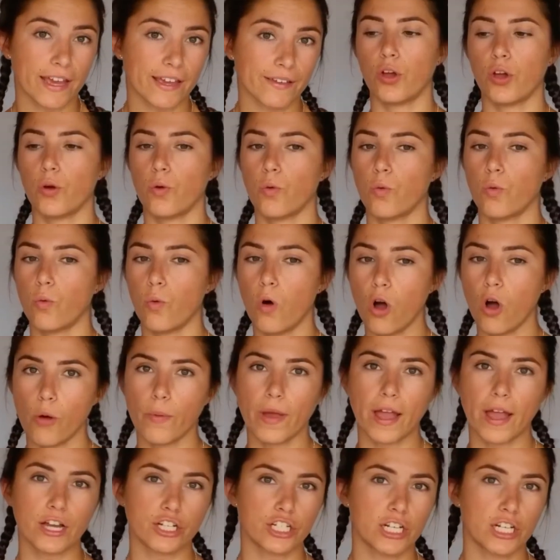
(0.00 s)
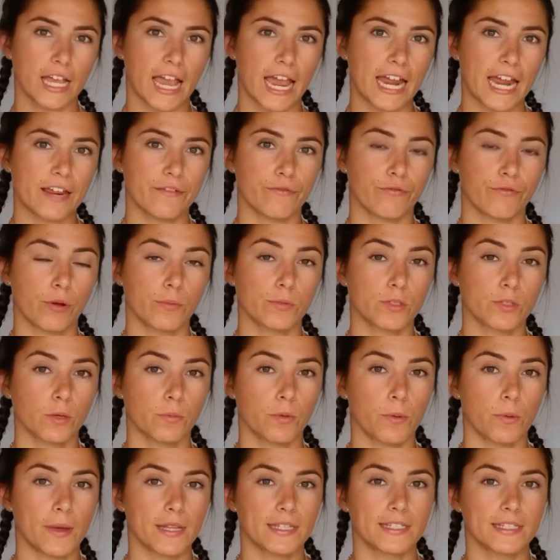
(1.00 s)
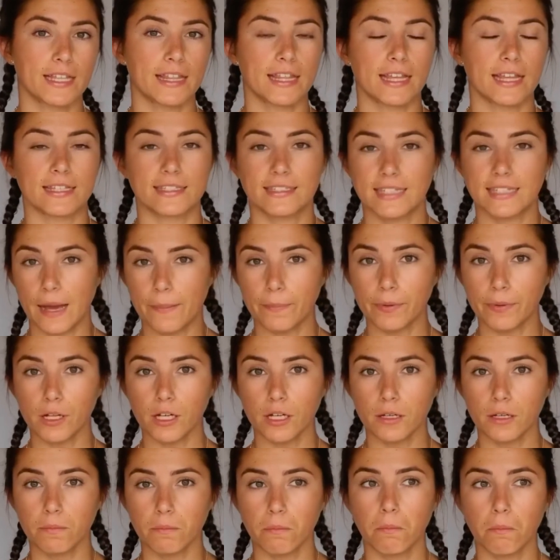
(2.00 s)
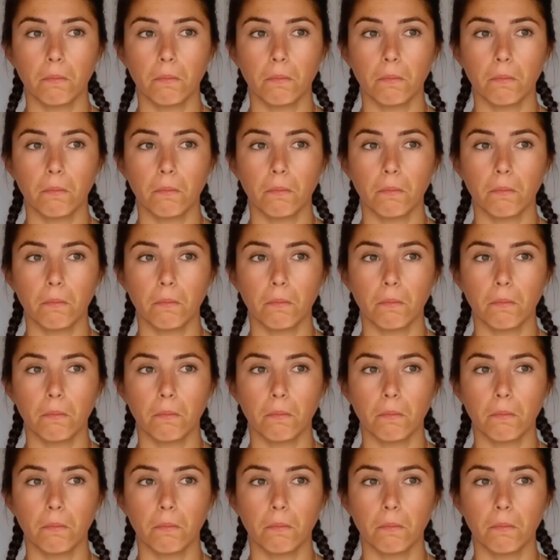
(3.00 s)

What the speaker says: So what we actually gain from supplementing this tablet?